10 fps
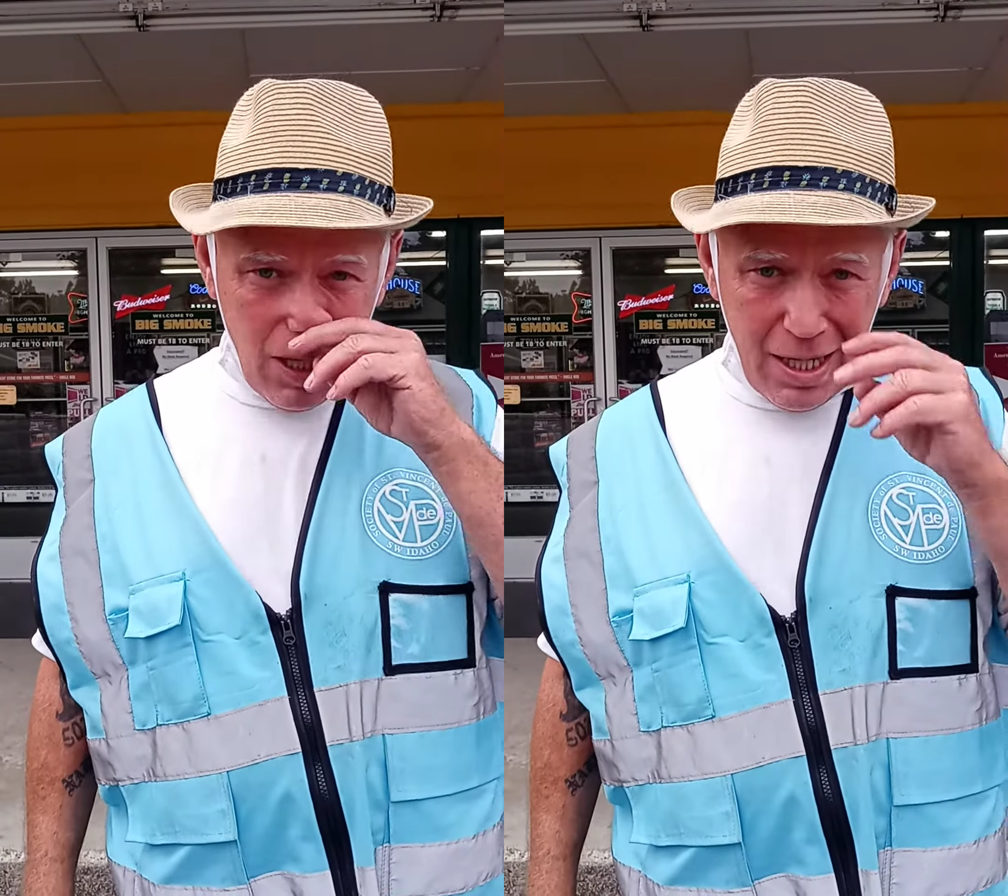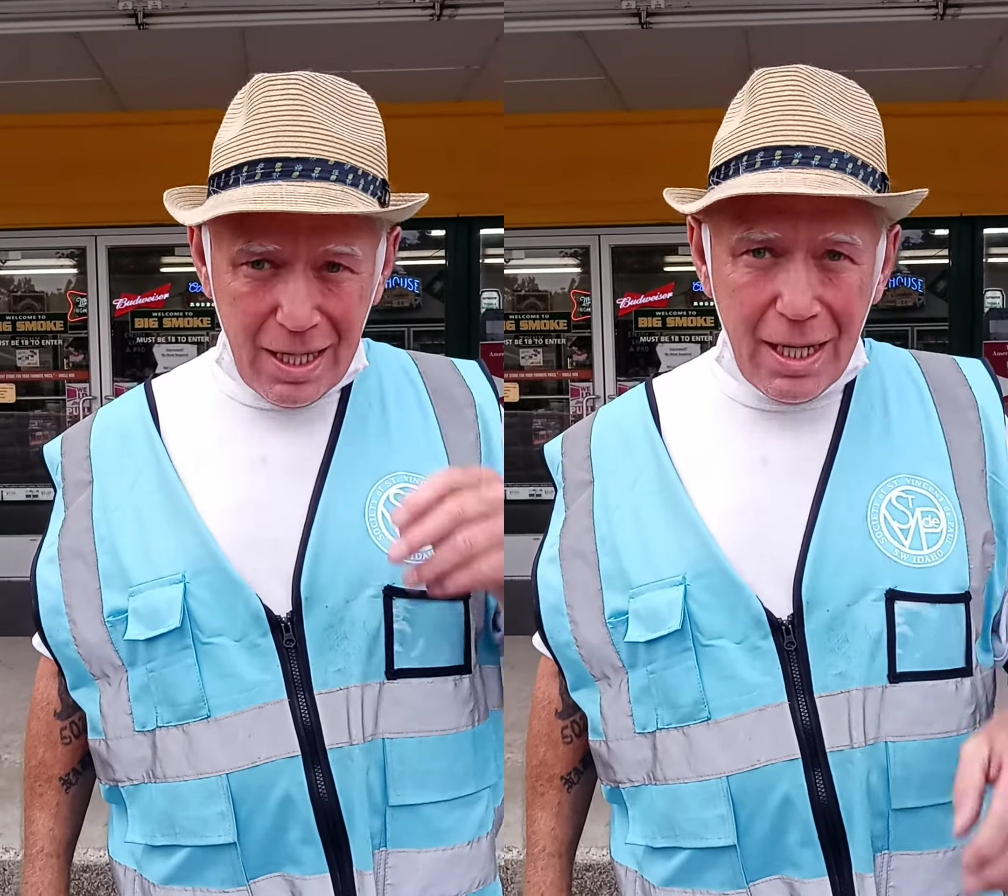
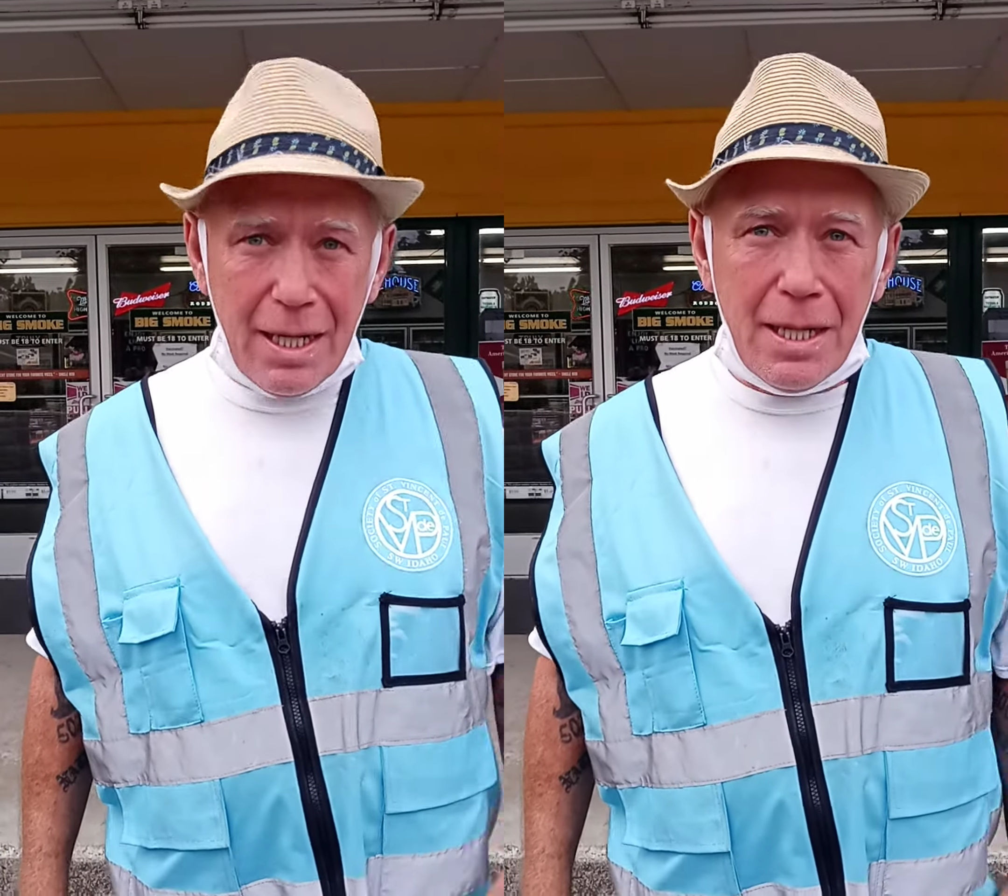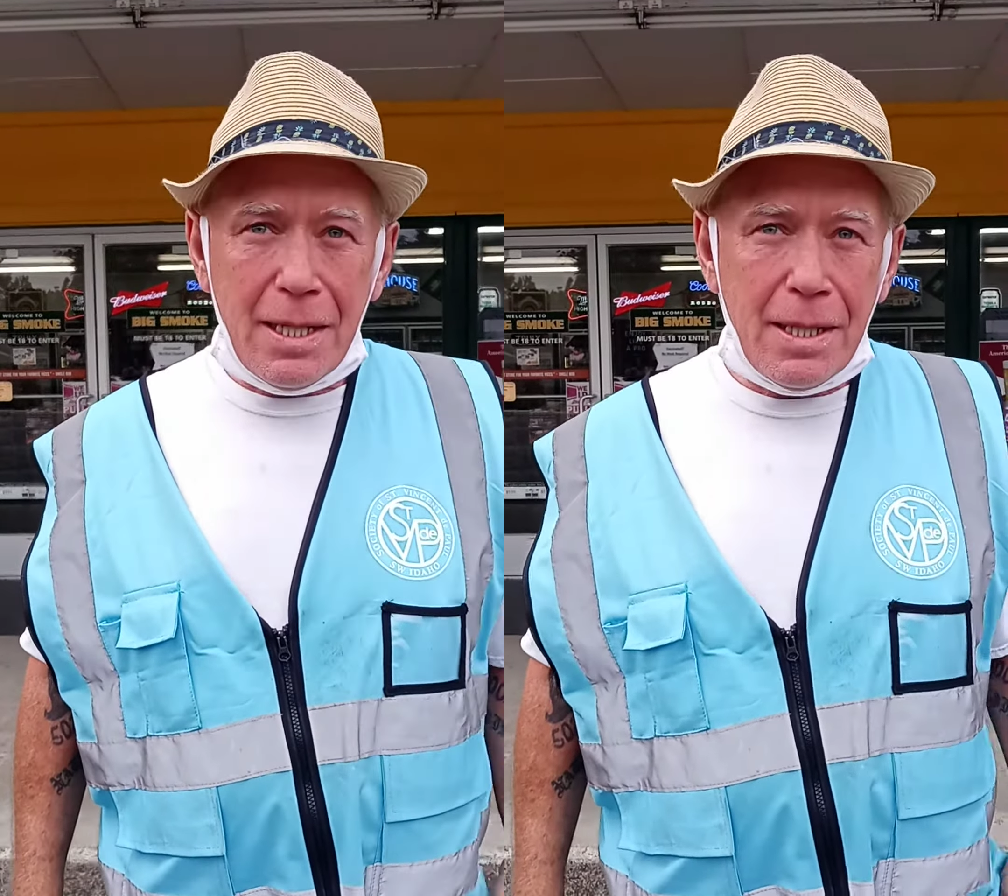do you
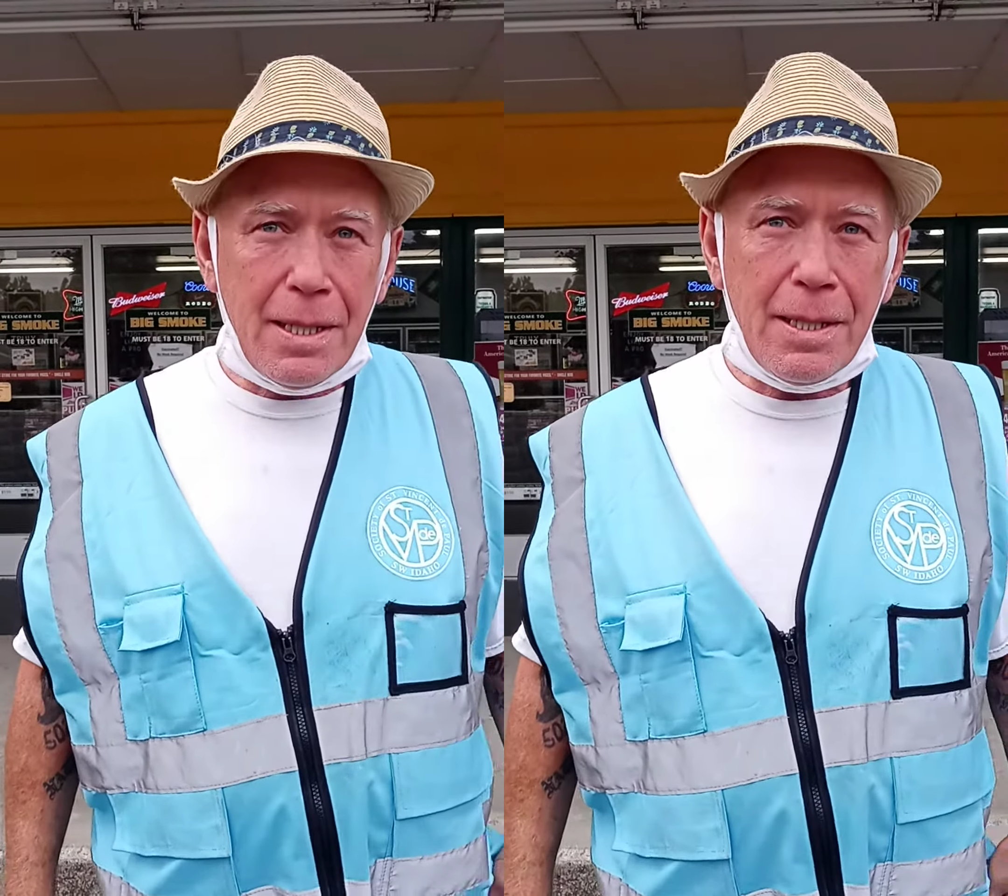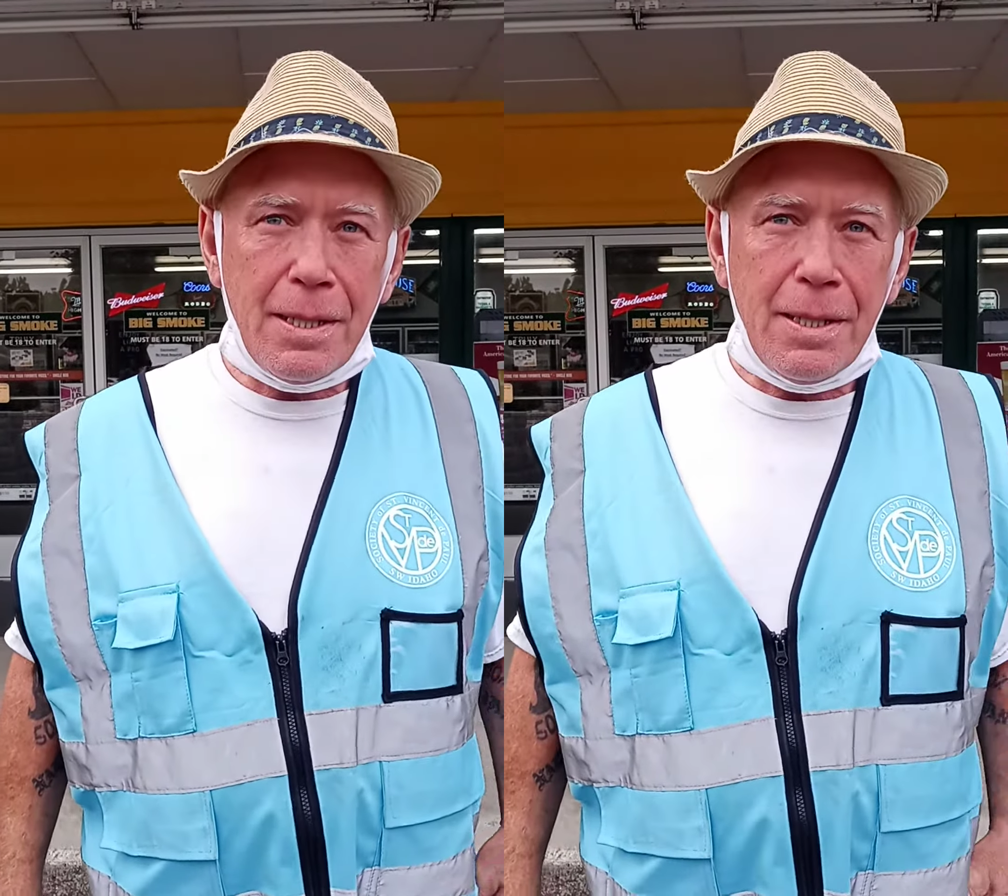enjoy what you do?